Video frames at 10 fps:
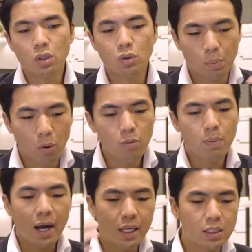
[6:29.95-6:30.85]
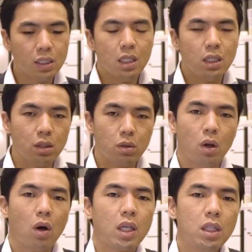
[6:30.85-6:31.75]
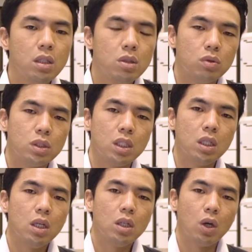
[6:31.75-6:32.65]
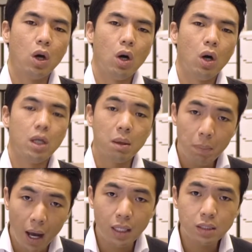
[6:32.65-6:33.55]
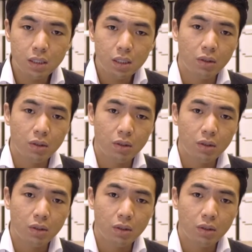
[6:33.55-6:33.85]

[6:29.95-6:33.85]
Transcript: So both buyers need to log in using your SingPass.